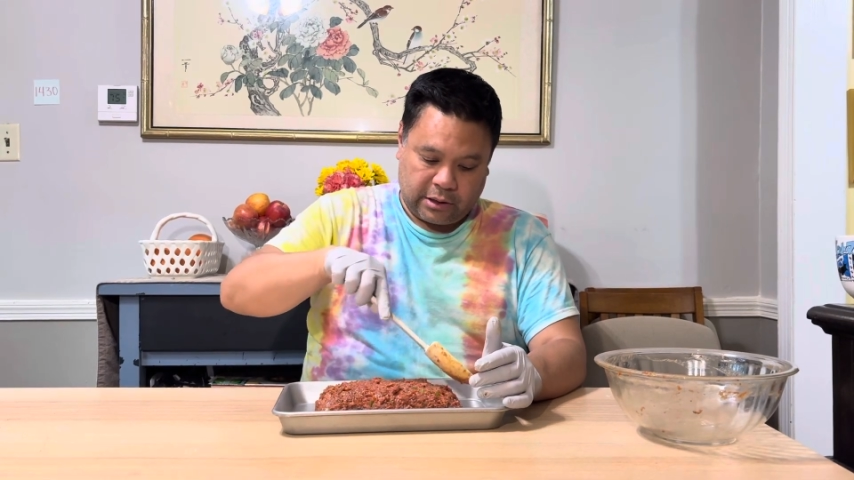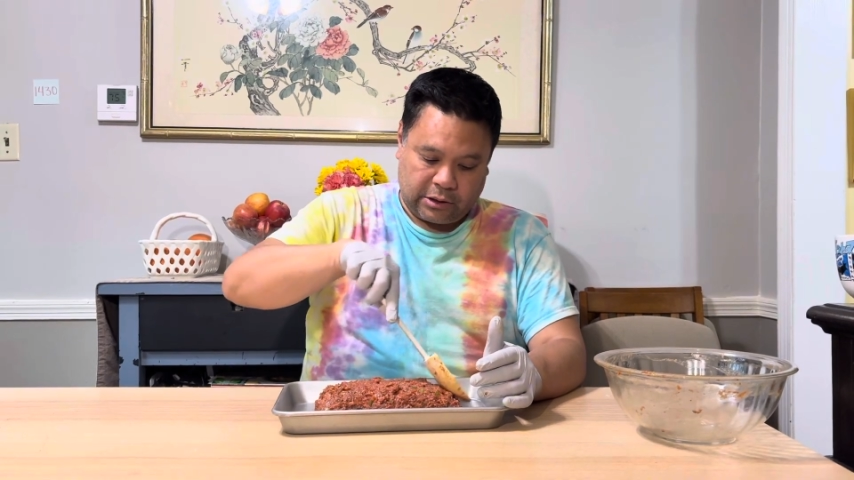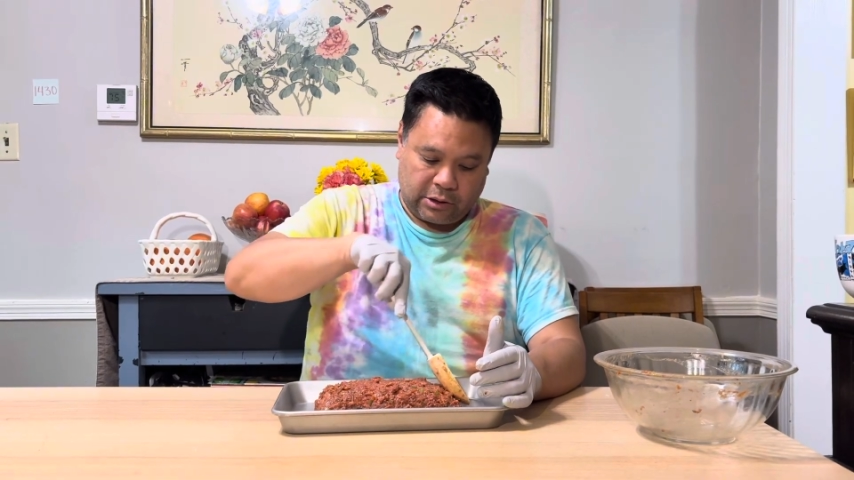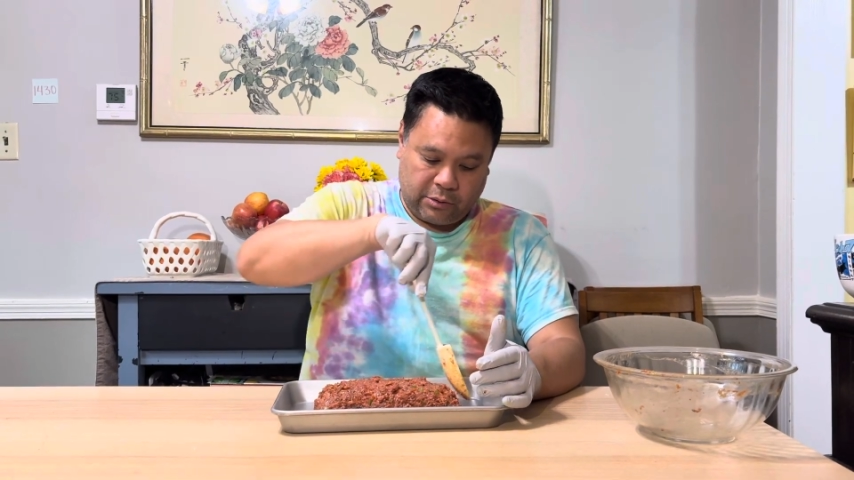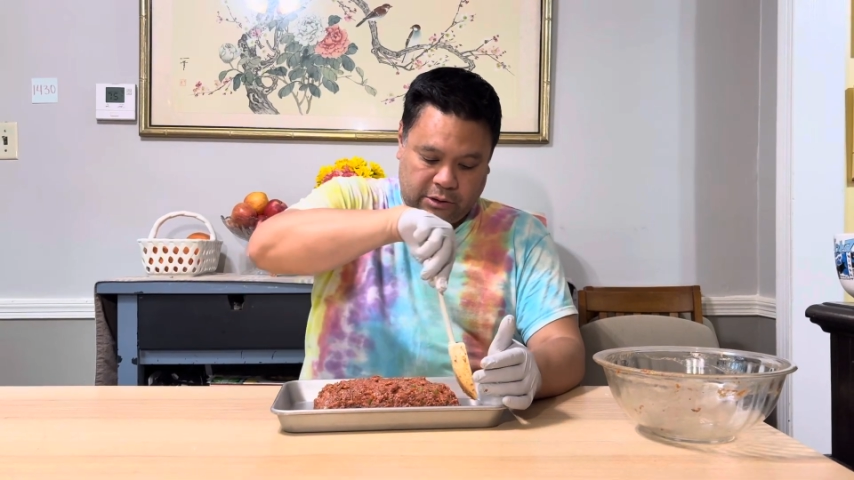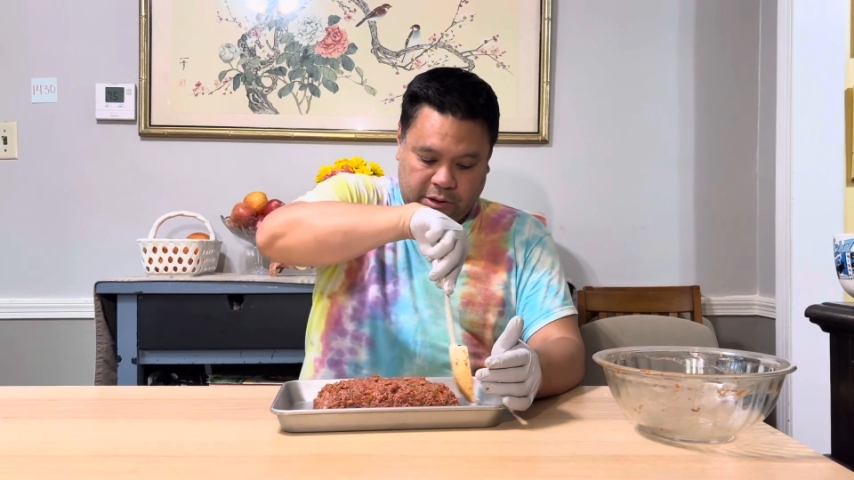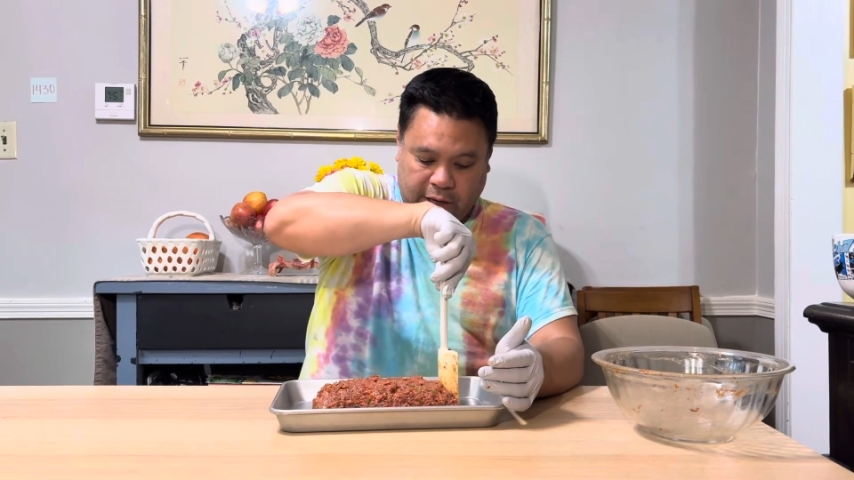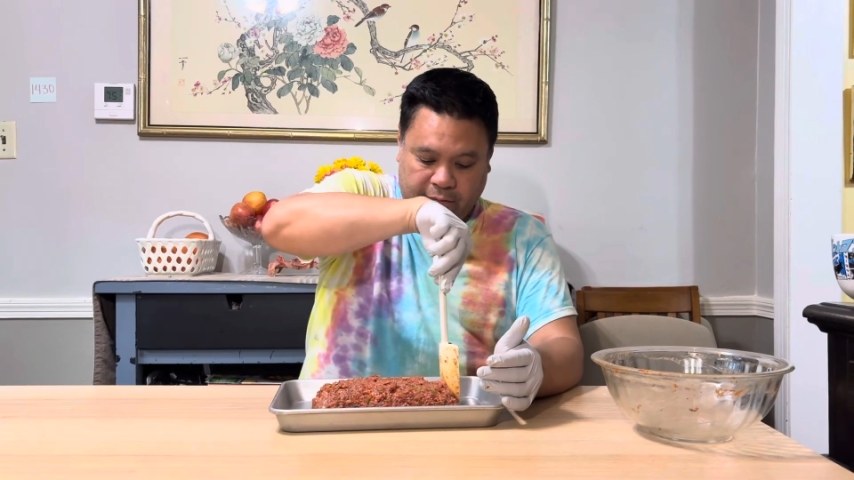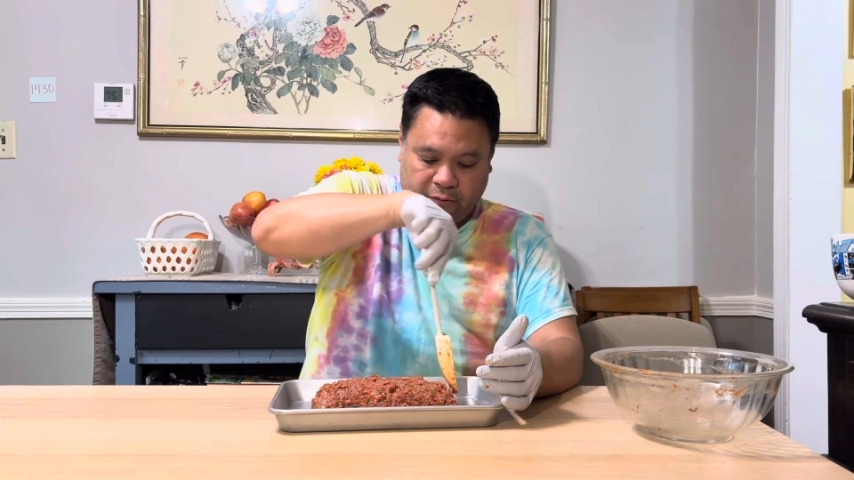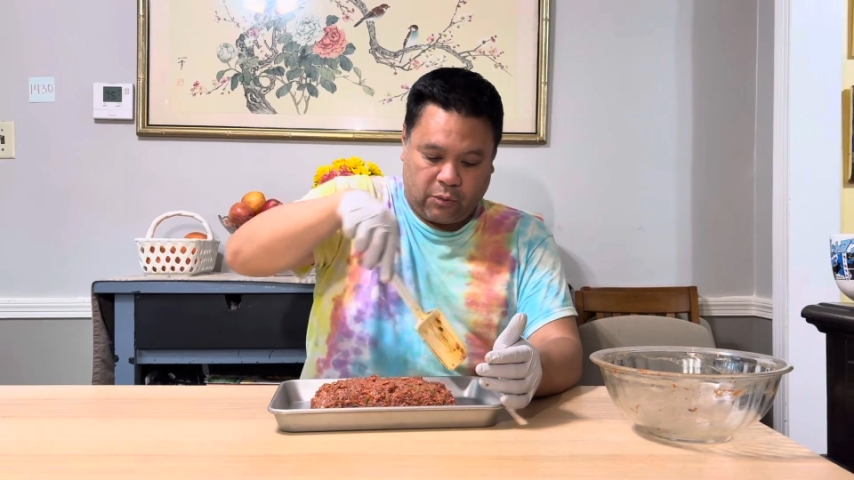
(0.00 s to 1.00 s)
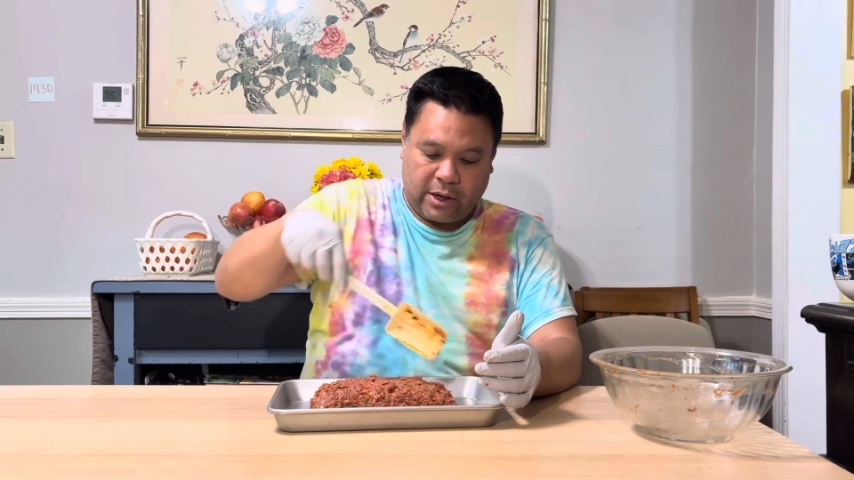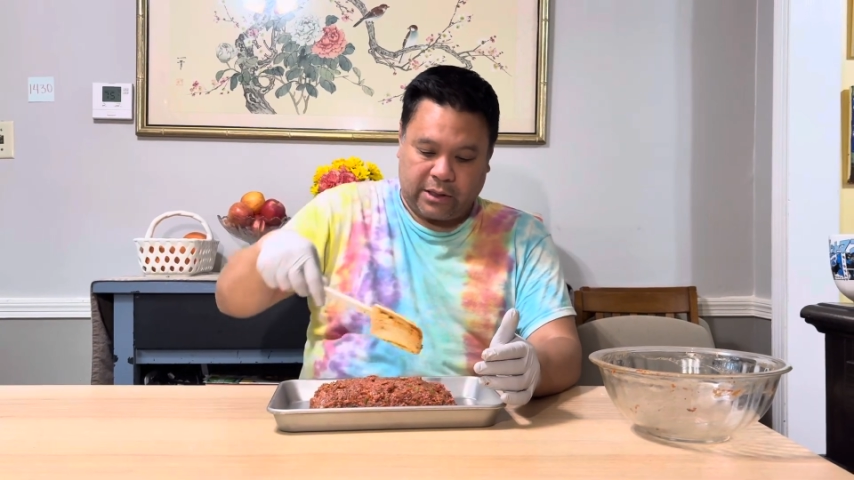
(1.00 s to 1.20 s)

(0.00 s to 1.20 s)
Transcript: So we just have to wait